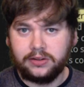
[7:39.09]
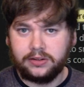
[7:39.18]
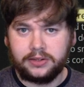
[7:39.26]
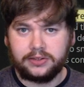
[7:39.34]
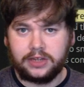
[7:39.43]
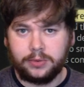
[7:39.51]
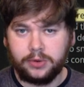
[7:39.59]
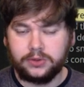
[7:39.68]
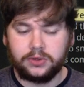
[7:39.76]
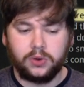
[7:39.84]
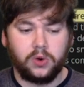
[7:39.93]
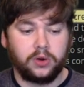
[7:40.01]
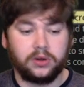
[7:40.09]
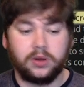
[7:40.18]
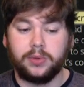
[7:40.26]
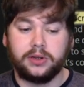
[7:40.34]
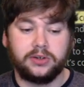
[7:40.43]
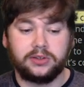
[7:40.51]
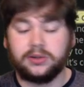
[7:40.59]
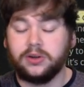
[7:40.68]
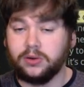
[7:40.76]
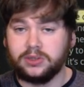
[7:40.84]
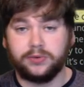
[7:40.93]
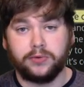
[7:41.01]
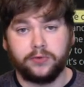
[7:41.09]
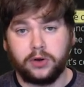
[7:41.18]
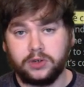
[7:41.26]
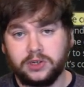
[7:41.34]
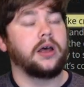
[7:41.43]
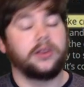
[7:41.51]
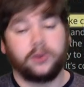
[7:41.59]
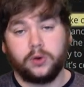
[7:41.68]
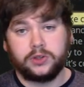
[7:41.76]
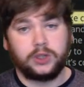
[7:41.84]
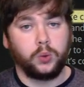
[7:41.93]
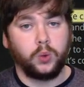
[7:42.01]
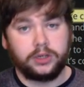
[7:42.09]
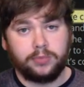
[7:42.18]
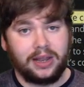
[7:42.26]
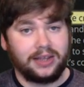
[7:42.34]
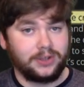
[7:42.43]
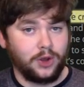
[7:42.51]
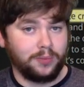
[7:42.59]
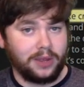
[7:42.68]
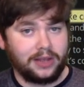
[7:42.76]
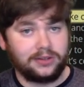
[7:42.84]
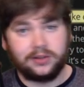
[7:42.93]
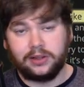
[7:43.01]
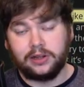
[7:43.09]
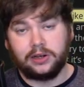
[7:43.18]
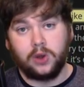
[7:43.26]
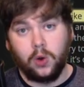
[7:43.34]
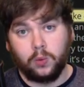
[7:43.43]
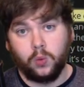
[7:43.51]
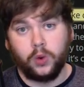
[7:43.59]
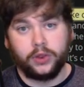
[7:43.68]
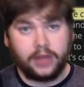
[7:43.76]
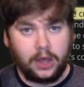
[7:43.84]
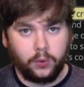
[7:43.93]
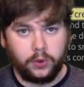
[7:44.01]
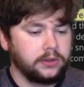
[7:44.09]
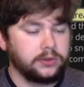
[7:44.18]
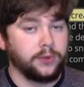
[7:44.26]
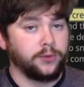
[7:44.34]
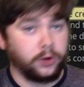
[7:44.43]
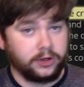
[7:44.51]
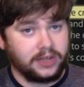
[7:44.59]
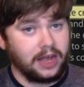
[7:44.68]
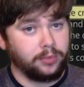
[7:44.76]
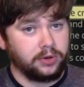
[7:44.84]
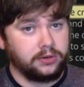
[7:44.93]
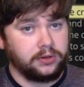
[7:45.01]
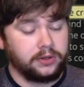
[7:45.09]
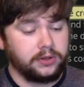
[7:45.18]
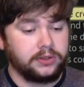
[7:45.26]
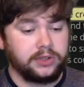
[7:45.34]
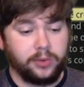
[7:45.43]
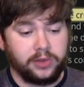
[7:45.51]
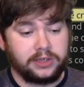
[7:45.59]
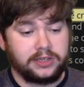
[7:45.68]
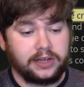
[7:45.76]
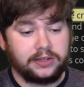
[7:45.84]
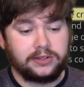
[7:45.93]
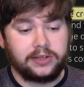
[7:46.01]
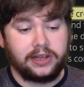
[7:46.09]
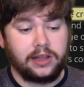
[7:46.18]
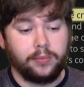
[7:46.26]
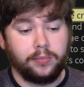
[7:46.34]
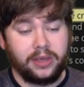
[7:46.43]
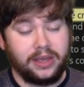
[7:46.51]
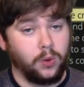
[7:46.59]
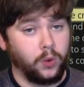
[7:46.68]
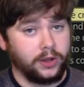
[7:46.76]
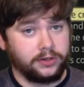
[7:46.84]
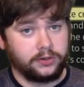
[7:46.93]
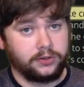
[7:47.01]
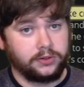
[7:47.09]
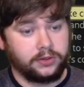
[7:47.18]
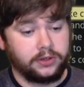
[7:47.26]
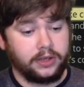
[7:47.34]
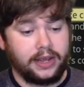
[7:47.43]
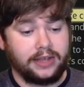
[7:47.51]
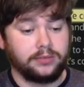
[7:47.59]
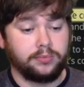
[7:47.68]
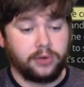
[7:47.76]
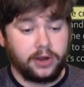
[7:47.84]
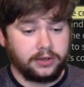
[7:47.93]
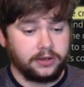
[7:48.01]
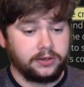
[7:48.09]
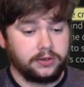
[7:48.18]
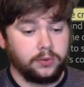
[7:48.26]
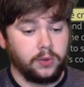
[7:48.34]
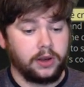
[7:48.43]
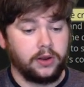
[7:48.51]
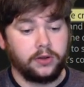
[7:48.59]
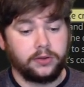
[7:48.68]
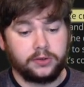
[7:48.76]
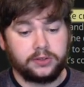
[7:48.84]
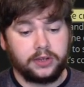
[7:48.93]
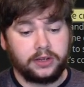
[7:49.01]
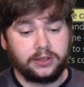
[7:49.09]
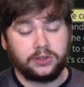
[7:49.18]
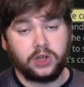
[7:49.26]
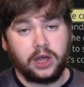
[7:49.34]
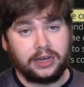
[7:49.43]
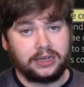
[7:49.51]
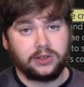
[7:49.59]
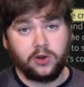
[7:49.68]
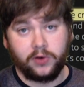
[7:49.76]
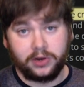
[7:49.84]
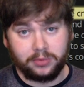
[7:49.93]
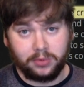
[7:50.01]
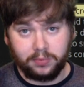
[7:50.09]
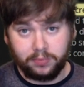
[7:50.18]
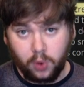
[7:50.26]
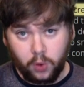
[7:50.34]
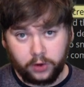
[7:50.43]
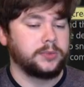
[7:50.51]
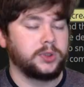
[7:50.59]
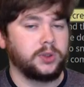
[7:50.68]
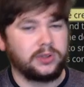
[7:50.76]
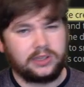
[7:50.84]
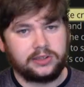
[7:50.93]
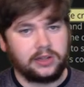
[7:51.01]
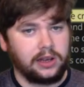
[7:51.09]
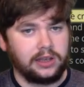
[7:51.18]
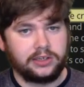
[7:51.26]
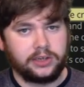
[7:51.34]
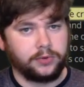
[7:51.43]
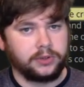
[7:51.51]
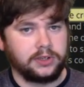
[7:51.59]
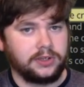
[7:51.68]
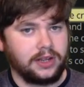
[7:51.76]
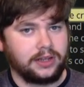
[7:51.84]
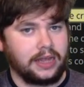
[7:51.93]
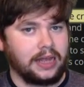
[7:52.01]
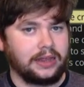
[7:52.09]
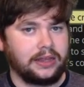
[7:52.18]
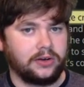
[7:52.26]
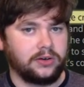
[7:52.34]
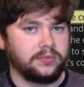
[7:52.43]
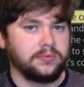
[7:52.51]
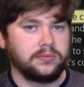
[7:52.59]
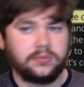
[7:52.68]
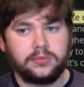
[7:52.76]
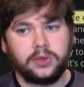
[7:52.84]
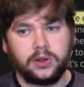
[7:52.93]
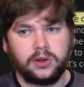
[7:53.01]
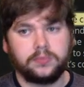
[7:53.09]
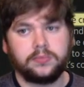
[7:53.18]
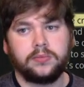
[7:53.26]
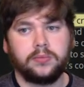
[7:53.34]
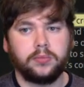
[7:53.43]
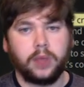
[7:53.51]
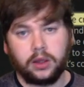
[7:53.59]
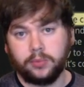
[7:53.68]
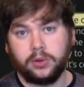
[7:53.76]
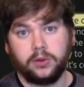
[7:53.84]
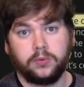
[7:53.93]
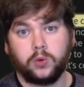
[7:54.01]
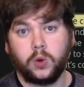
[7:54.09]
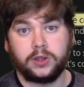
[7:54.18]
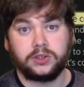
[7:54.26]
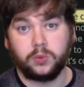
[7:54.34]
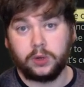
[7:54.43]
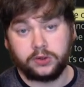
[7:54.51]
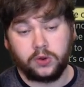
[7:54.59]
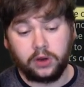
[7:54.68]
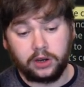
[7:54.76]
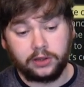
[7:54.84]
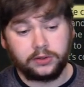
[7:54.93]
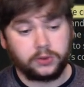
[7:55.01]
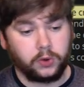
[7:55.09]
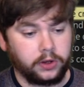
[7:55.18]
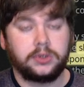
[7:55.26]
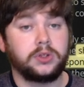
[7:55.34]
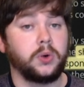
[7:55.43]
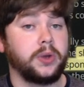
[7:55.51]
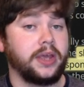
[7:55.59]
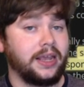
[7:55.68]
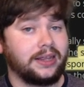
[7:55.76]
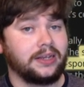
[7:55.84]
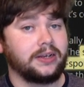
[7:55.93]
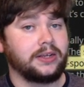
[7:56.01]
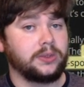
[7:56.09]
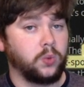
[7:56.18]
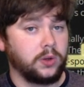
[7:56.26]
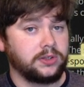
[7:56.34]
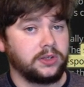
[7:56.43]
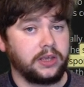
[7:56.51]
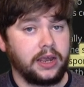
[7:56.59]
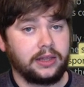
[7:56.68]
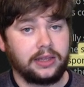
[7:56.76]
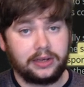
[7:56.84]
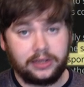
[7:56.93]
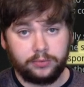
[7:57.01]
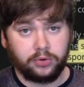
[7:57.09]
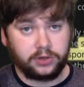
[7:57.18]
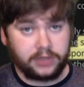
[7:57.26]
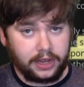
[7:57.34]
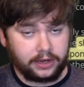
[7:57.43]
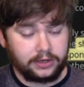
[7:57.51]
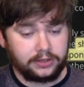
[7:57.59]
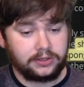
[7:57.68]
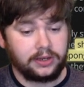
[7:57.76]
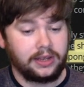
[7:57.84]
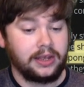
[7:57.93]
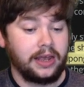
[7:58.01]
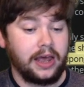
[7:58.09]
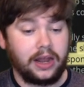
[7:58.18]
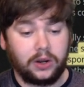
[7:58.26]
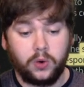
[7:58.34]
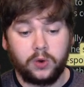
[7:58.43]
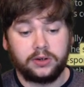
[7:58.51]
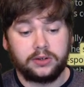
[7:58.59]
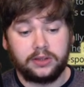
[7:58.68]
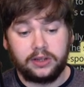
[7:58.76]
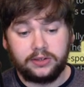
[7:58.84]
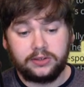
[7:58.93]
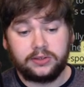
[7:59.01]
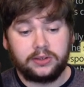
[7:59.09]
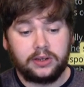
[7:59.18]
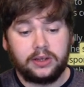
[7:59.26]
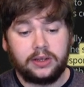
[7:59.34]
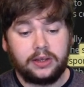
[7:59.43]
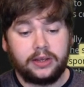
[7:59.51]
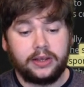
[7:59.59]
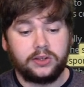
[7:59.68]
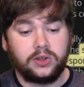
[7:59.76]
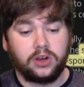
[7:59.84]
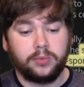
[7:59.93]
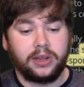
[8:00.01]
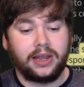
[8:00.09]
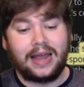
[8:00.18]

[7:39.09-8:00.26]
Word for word: these demos or it could be just you know different version and they're going to see which plays out best and then they'll go with that one so for example some of the tests say that Mia Winters is pregnant, while others say the child has already been born. So it's these little differences like that that are, you know, making me question what's going on in the story. So Ethan is once again the lead protagonist, and according to this, he's going to be an